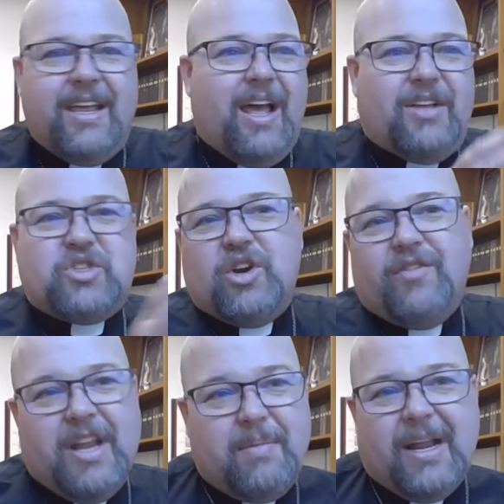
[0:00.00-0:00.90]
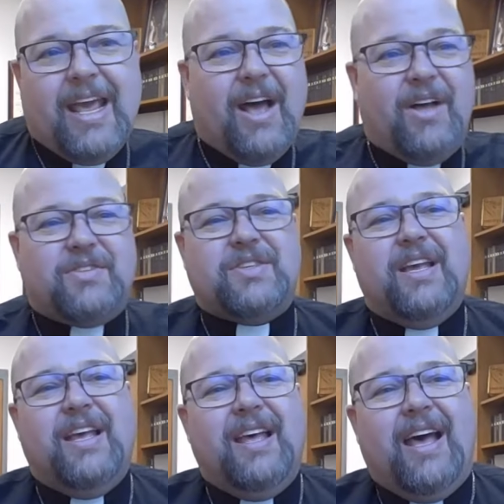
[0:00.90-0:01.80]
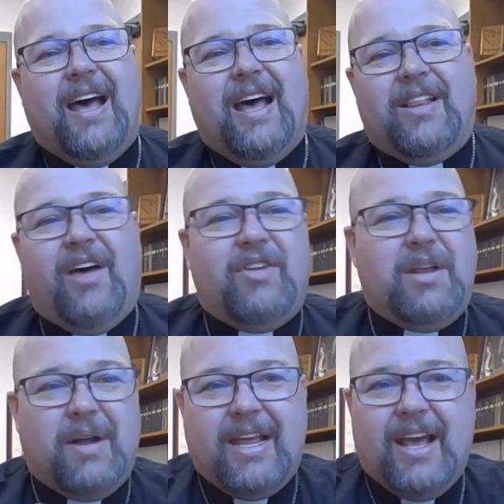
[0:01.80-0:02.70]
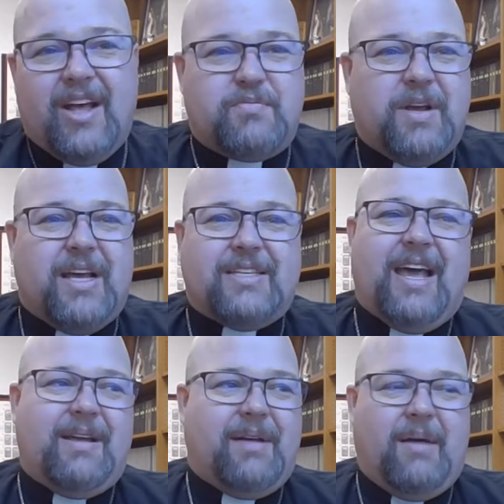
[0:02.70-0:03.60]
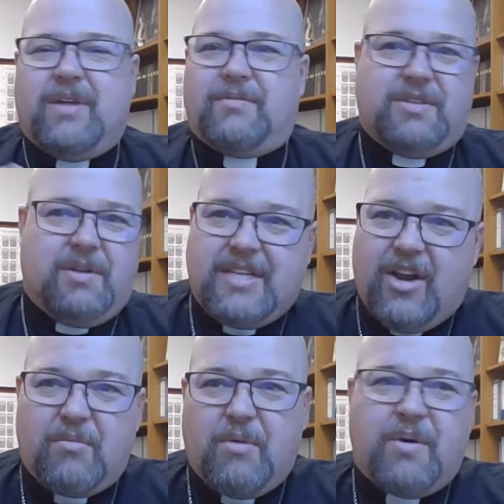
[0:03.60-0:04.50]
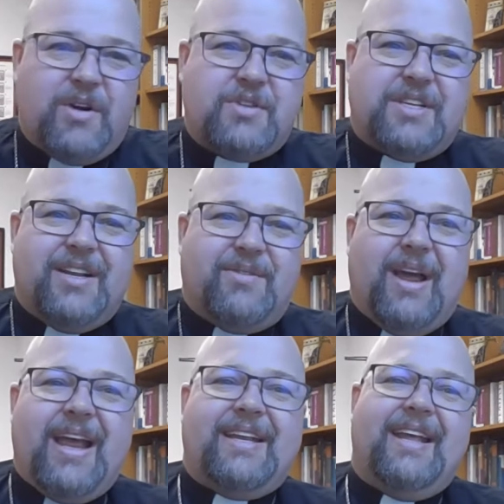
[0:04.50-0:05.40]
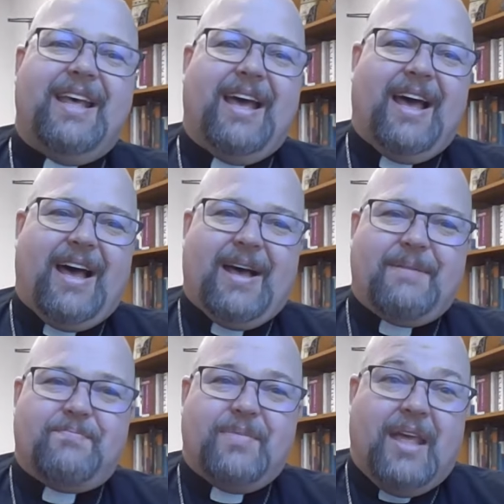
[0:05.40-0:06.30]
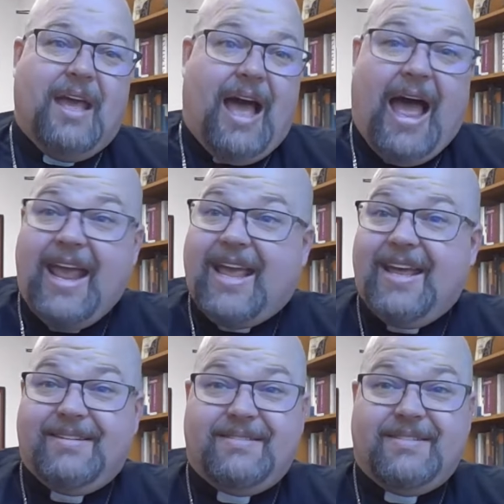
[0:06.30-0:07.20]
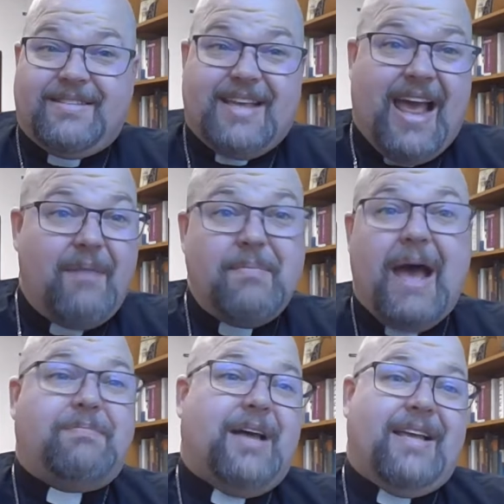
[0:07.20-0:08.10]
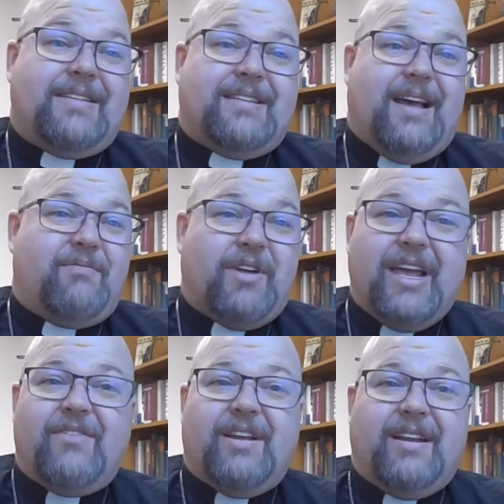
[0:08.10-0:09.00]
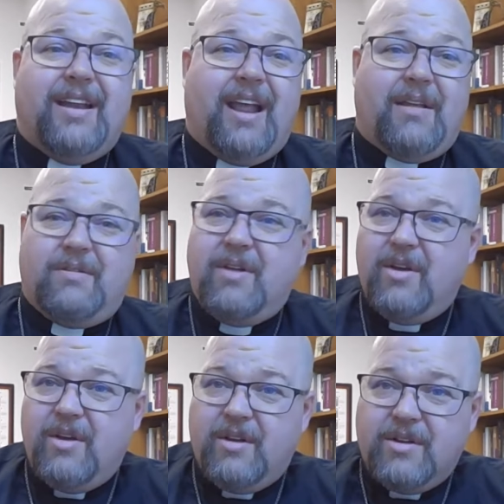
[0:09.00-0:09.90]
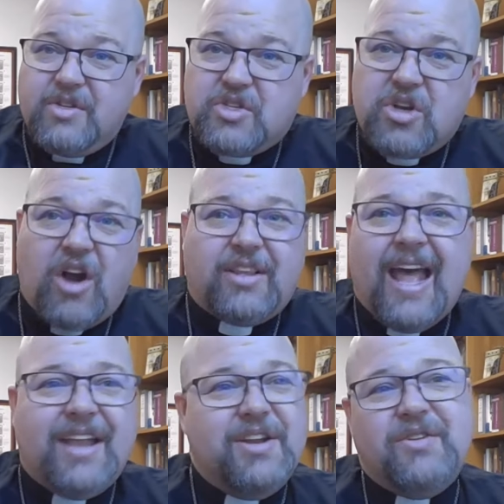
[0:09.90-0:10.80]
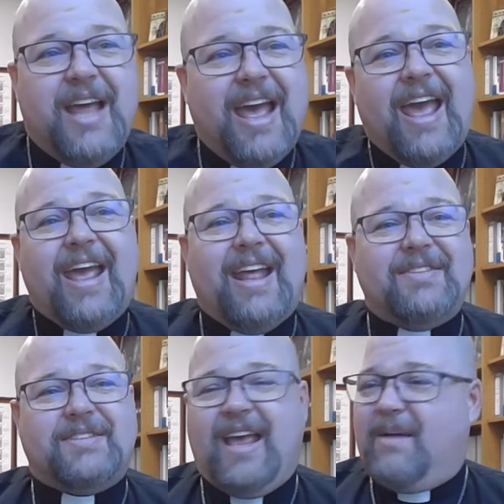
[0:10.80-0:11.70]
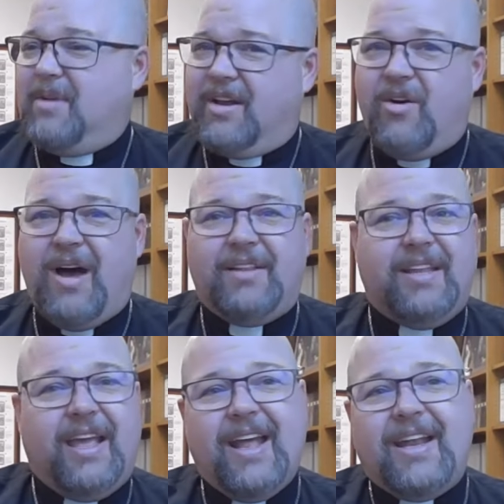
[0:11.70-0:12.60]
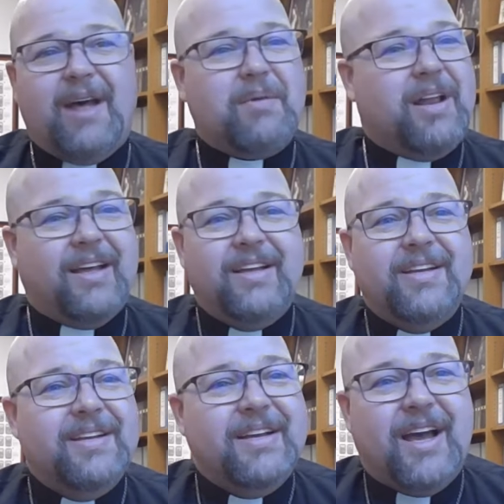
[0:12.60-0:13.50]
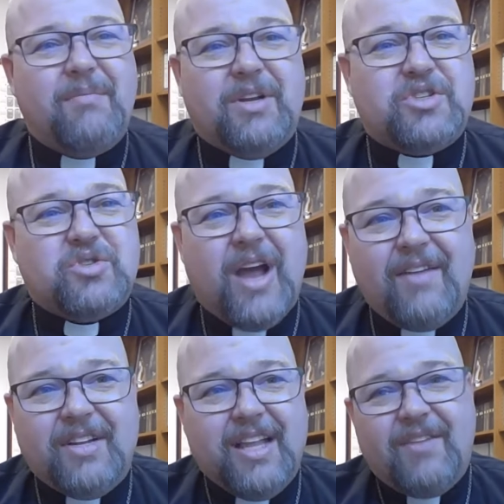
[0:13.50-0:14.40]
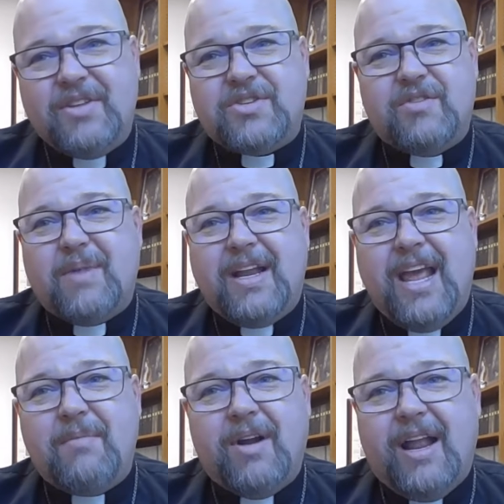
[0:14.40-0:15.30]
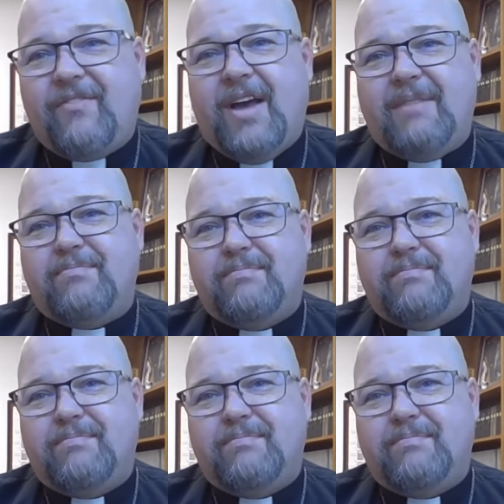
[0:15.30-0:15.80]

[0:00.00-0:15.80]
uh, serve anybody else, uh, love anybody else because I I'm, I'm just a terrible person, right? Um, I can say, I'm baptized, I'm forgiven. I can start that new day and say, I'm going to go out again and I'm going to. I'm going to strive to love and serve my neighbor. And if I,